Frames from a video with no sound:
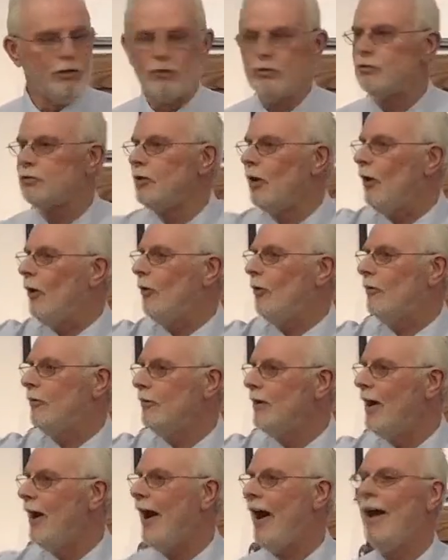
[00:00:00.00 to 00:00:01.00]

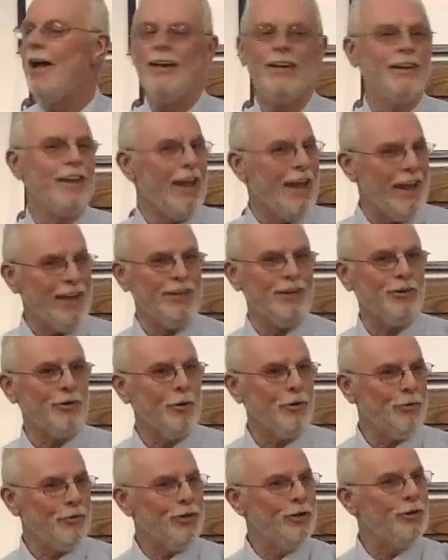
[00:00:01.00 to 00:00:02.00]
So I had to
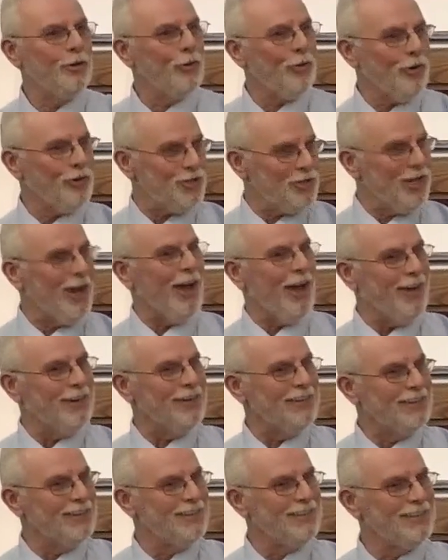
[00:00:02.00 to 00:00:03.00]
hold the door shut,
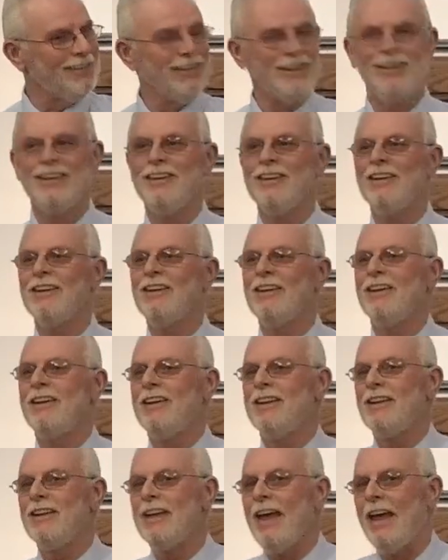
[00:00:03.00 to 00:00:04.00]

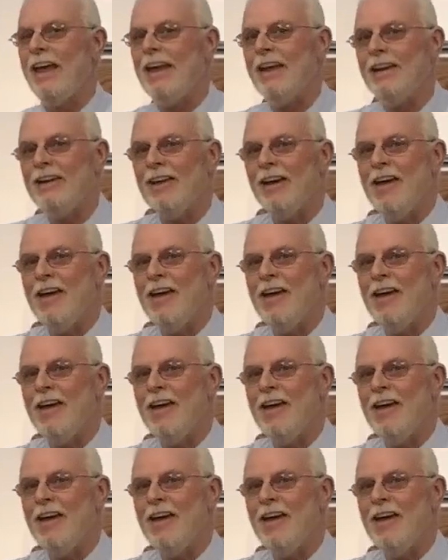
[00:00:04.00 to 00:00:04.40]
and